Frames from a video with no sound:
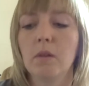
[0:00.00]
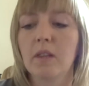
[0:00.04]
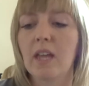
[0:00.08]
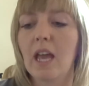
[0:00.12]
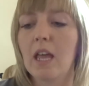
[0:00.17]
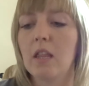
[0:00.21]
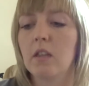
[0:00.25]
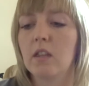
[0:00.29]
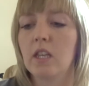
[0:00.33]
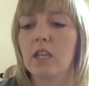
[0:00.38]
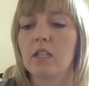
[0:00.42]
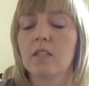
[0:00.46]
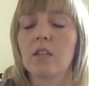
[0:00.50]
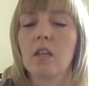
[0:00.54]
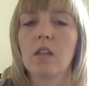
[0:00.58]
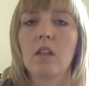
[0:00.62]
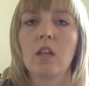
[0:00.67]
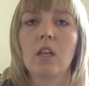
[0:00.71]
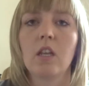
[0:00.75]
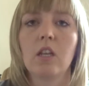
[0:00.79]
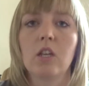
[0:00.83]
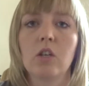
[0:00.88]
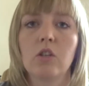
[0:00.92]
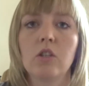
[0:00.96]
But they're the things I
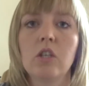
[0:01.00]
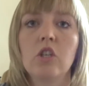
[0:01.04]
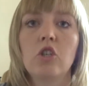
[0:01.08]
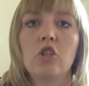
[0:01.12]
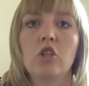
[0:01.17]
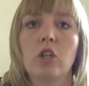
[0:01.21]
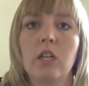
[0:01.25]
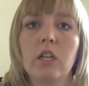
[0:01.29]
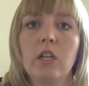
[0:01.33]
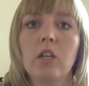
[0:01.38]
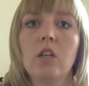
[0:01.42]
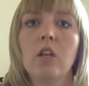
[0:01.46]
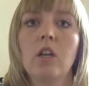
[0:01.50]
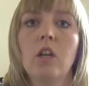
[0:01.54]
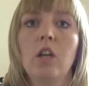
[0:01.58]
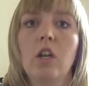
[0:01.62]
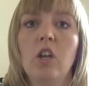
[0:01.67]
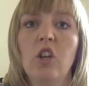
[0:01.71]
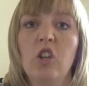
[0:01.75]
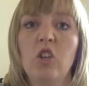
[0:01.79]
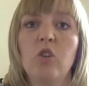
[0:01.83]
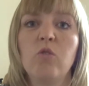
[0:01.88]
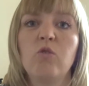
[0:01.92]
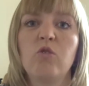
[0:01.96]
think initially
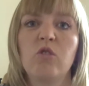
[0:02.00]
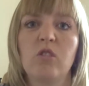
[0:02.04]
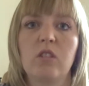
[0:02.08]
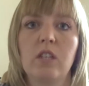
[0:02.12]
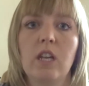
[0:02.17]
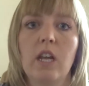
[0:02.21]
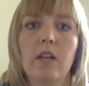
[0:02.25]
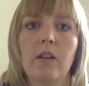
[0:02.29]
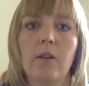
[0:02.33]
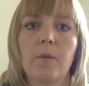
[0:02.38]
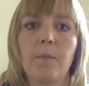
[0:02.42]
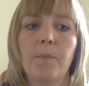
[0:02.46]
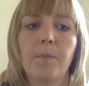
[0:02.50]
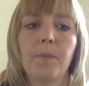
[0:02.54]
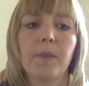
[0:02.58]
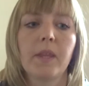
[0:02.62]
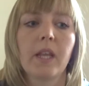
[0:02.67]
you should take.